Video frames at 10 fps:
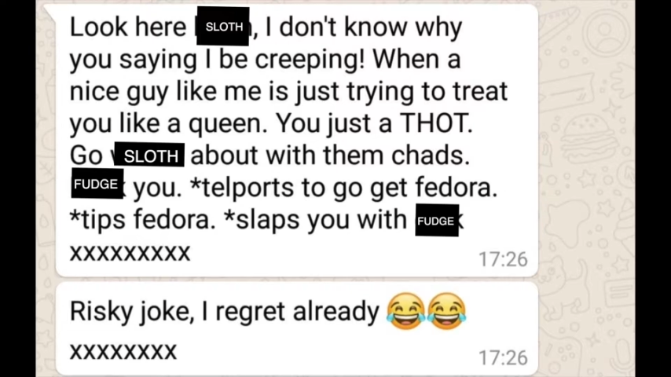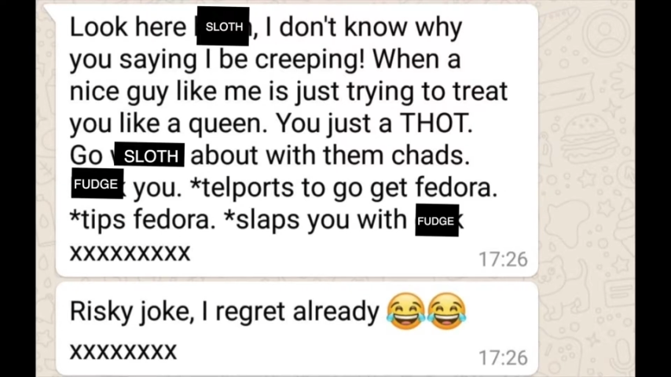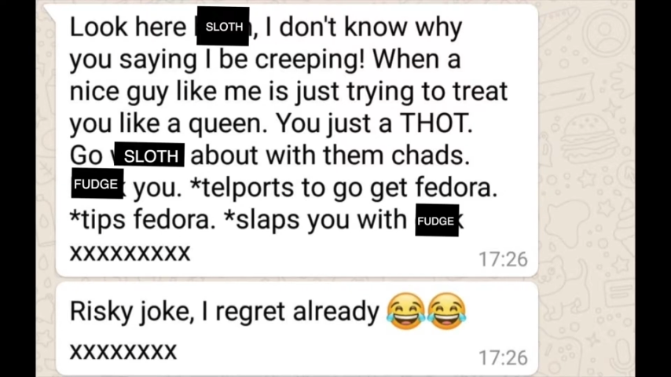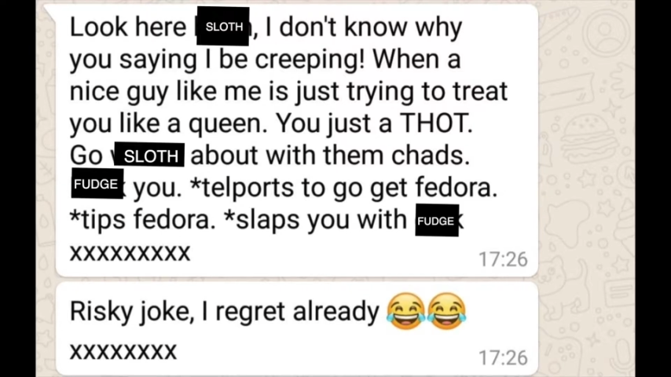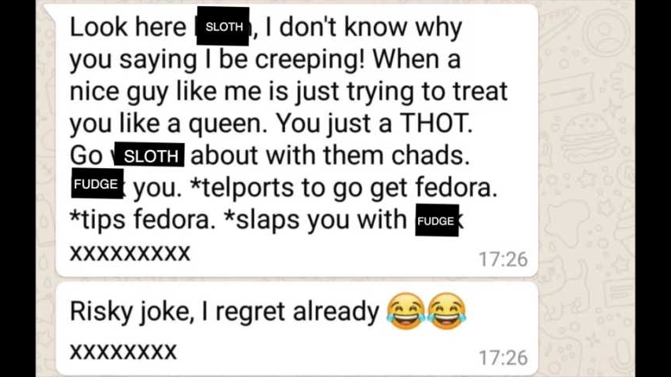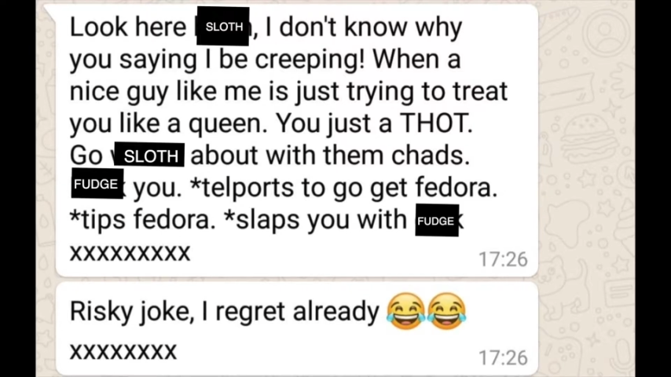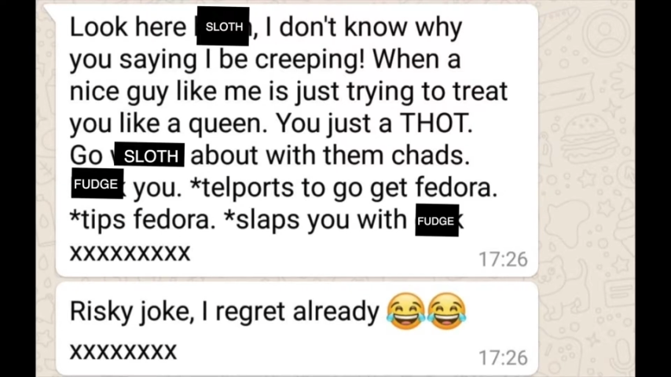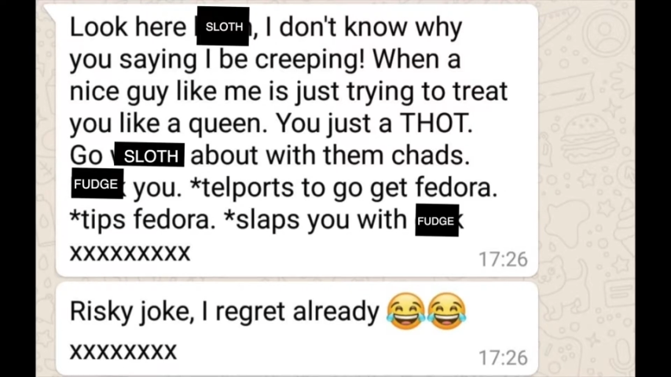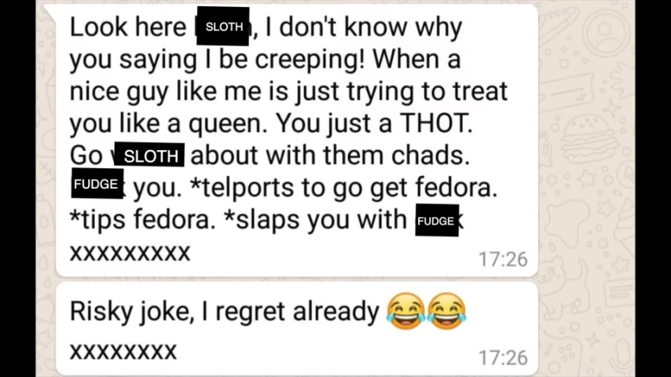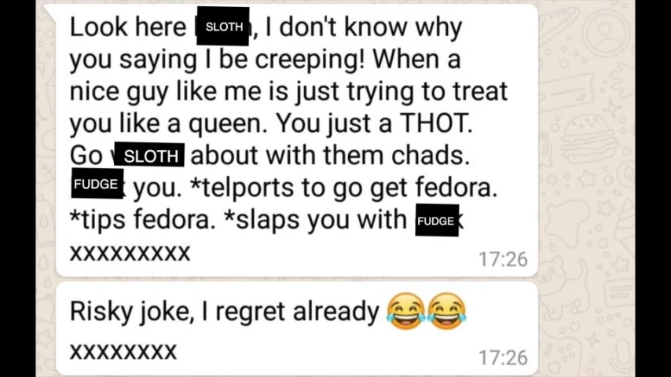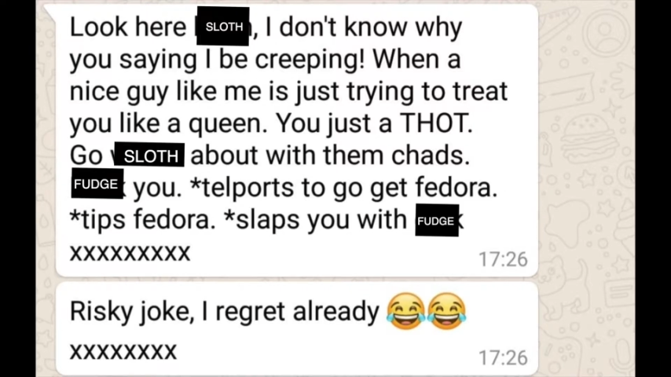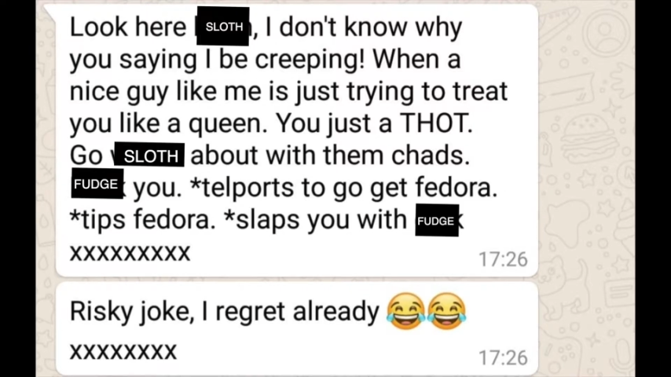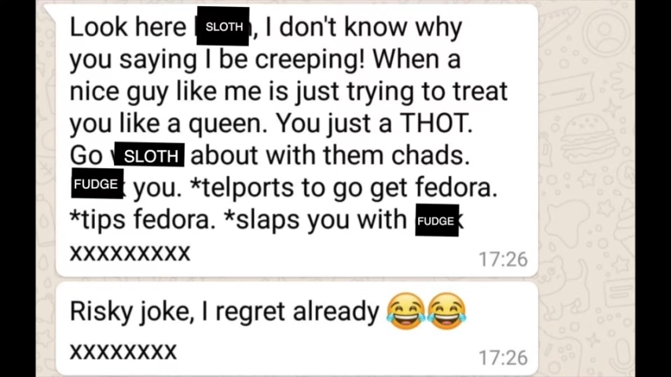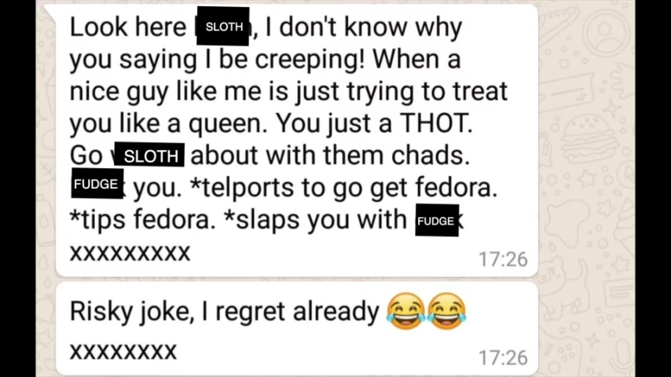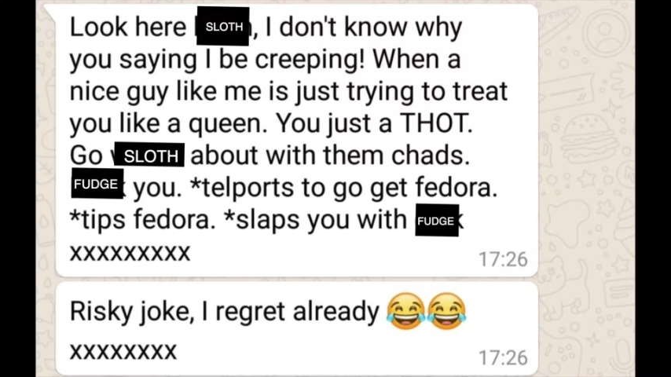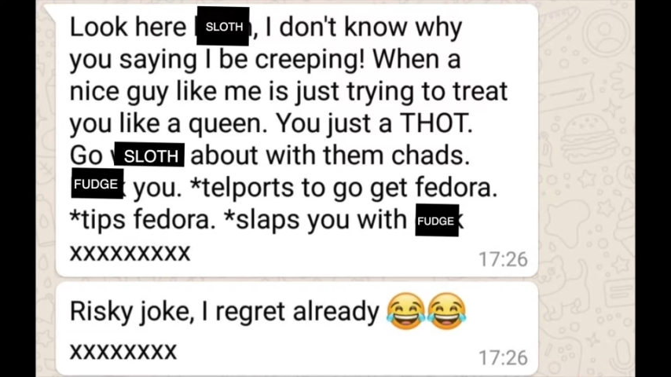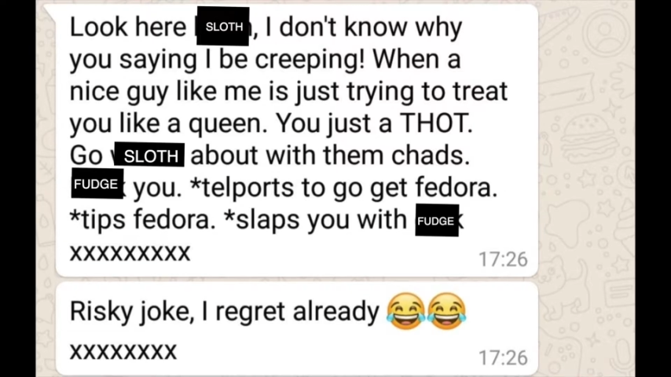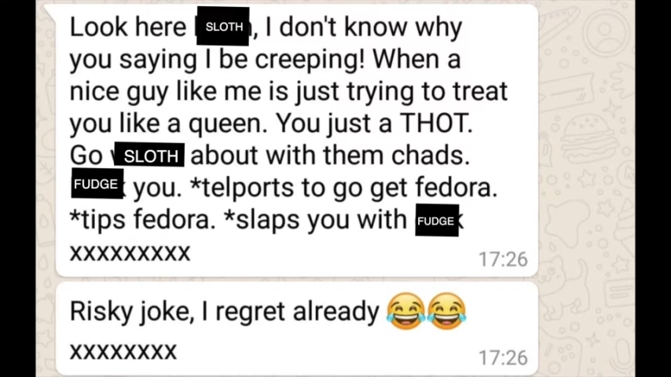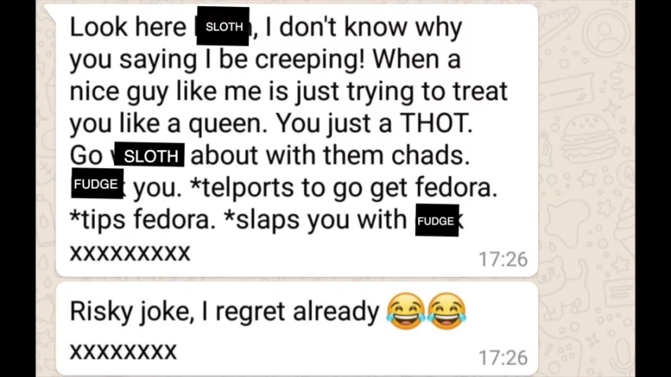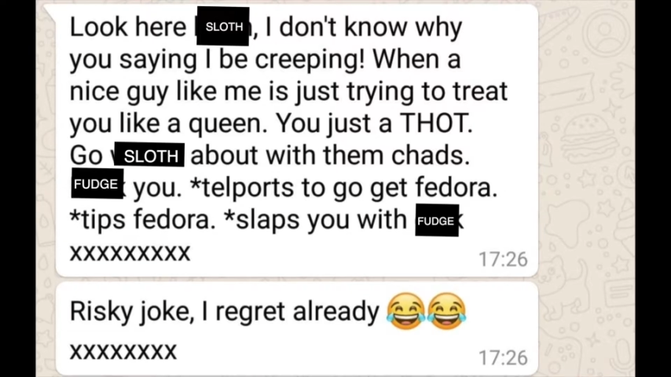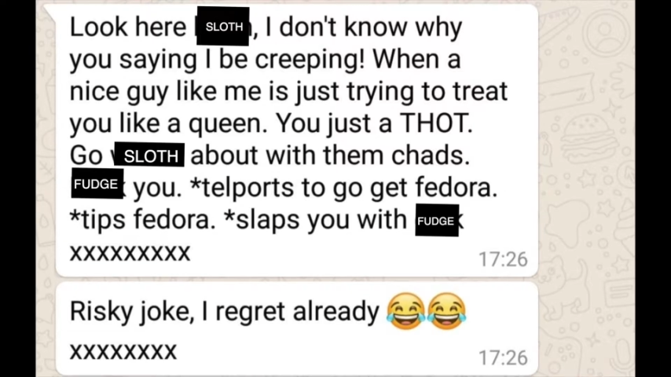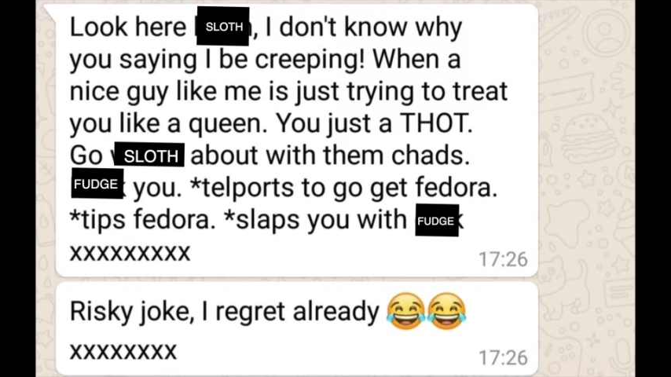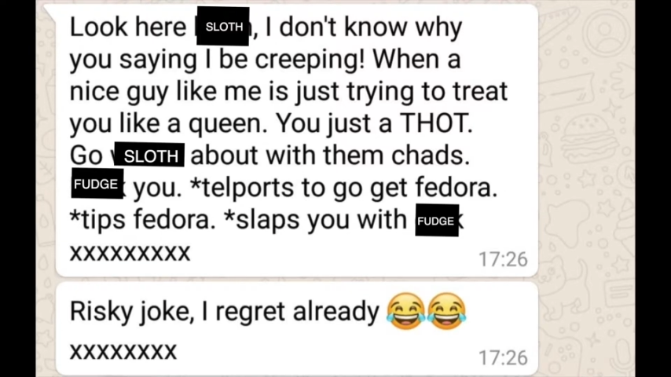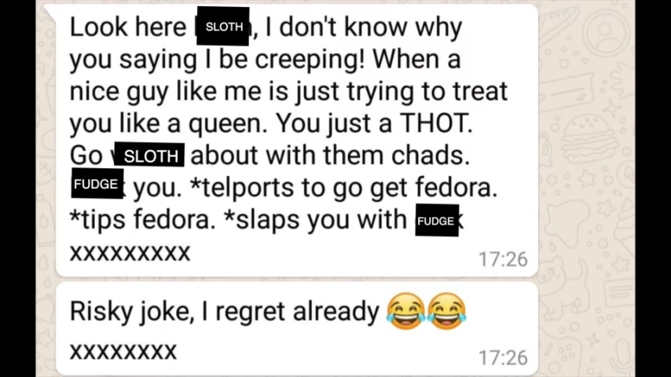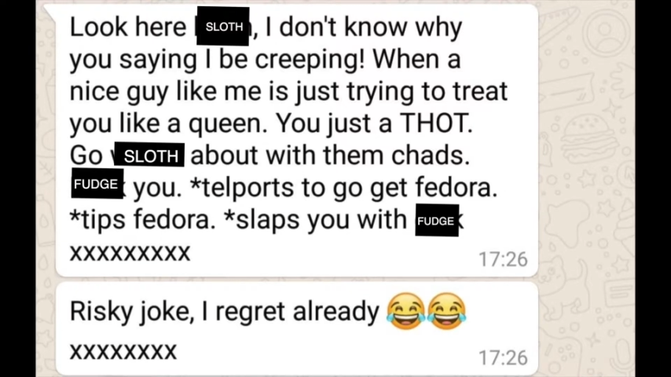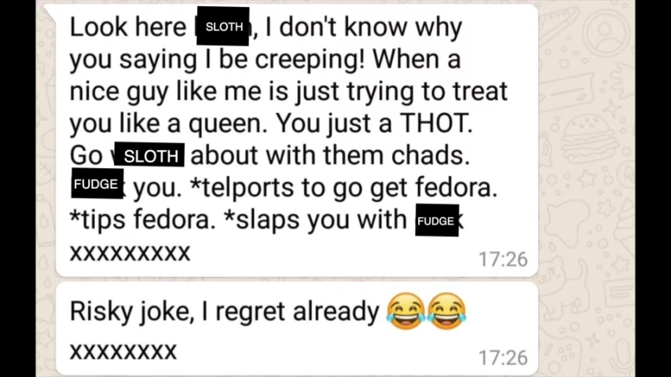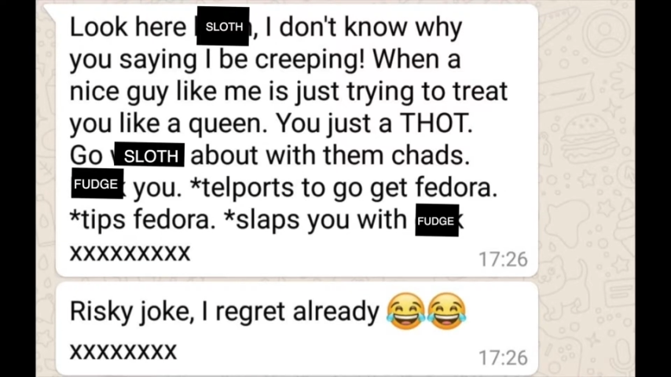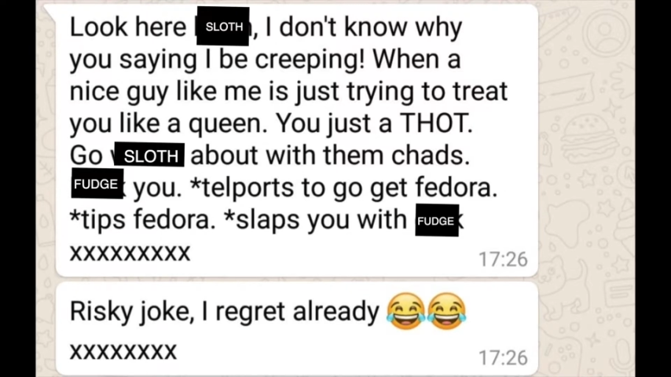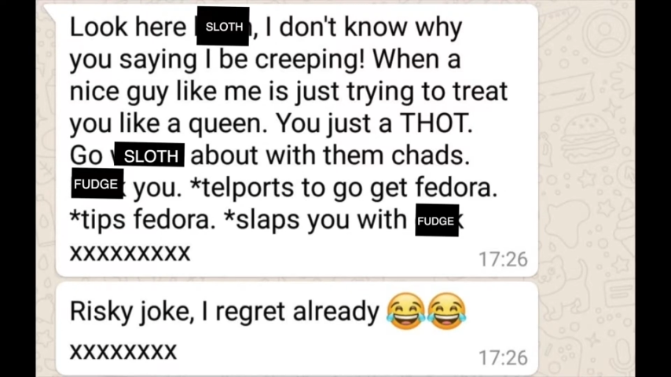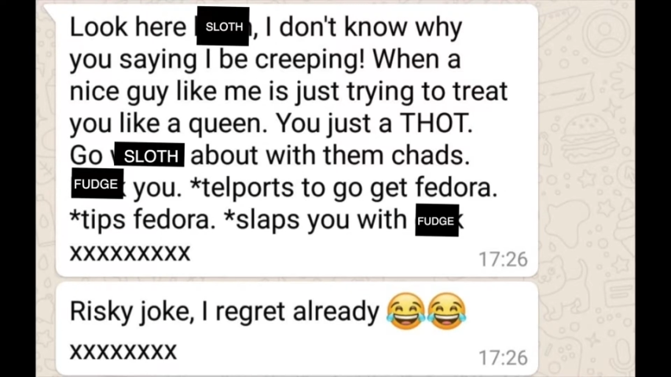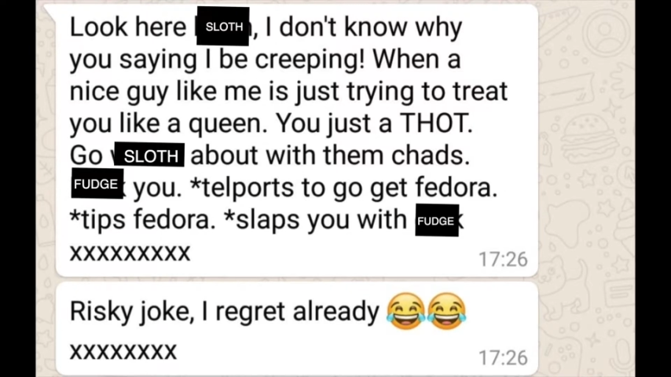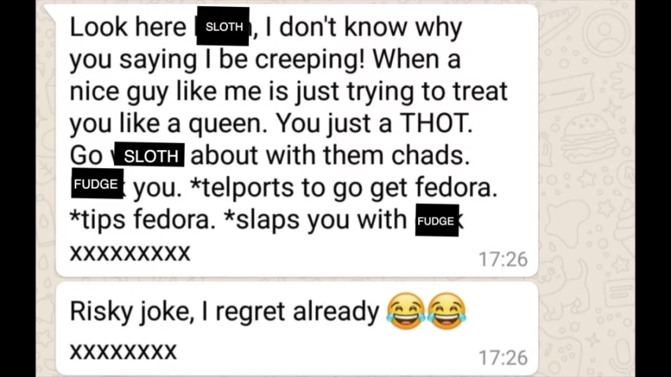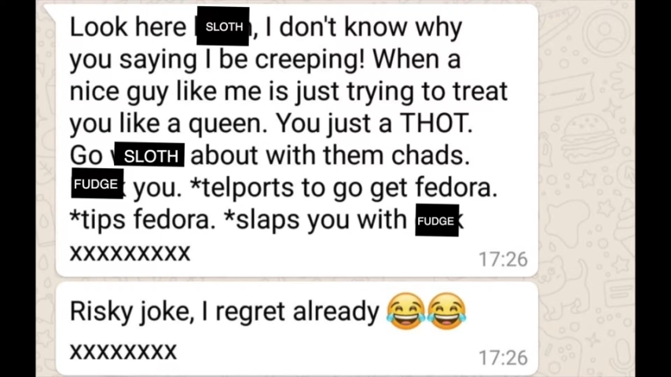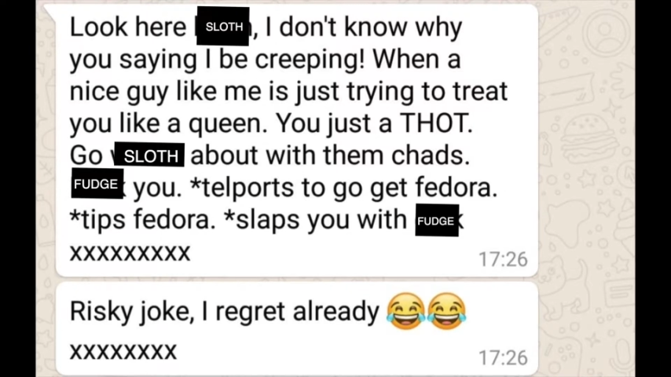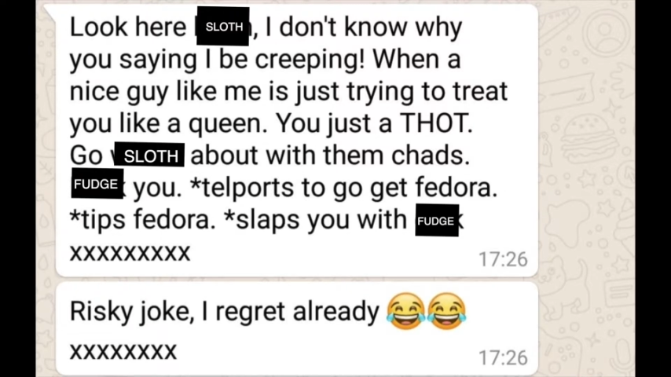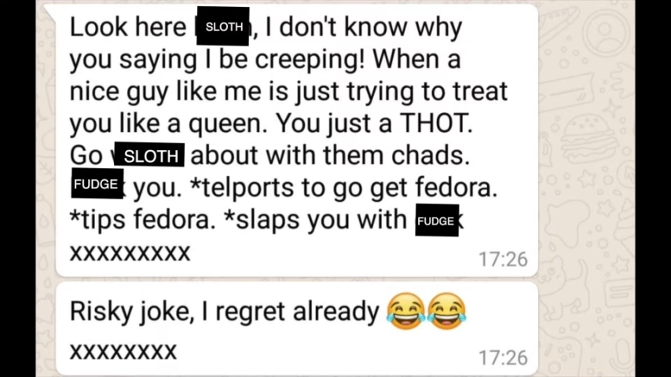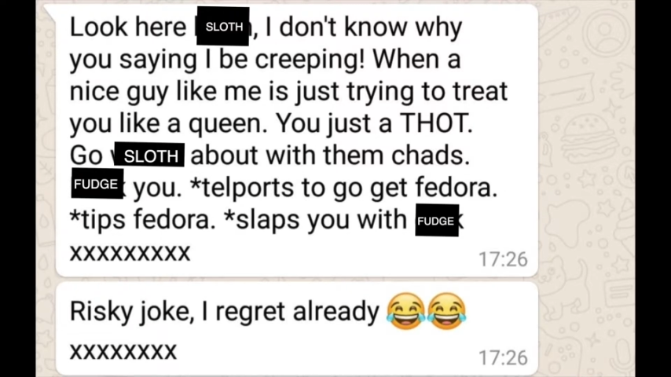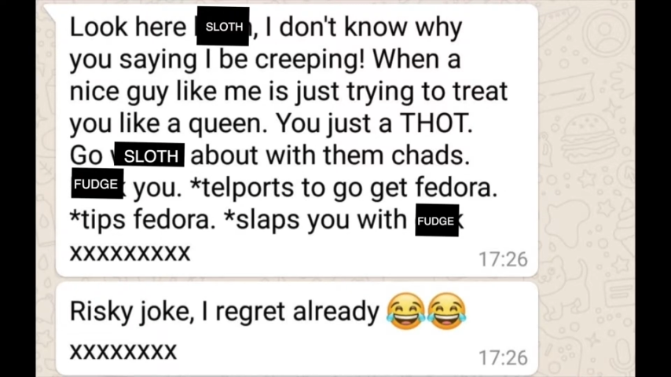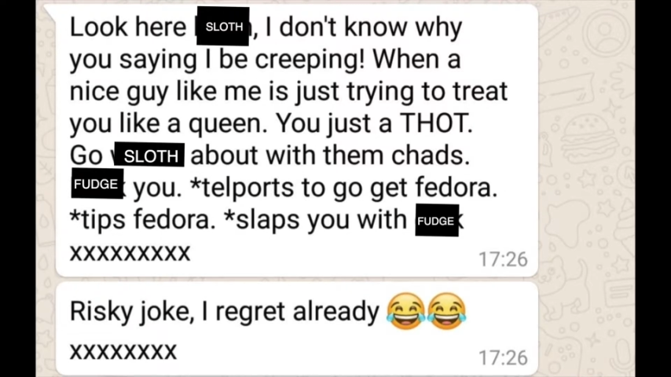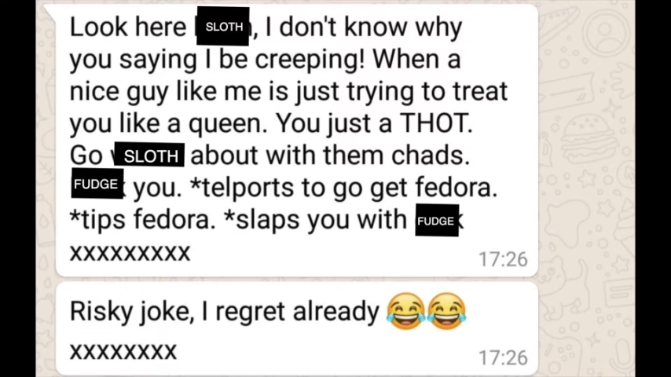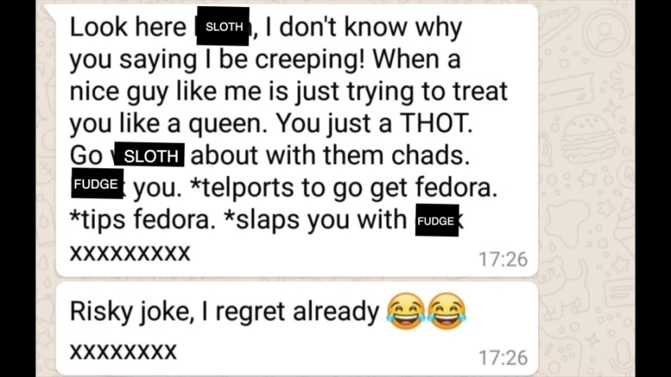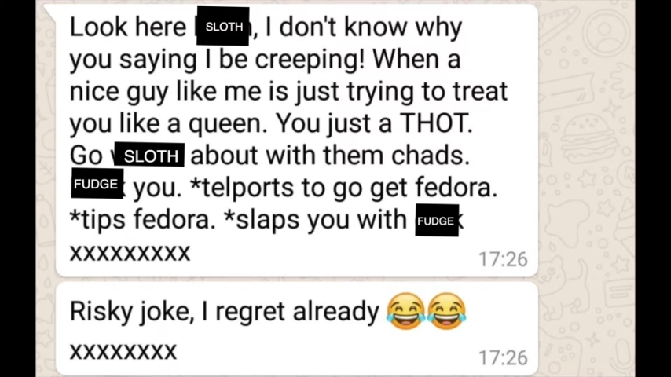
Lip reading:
[unreadable: no face in view]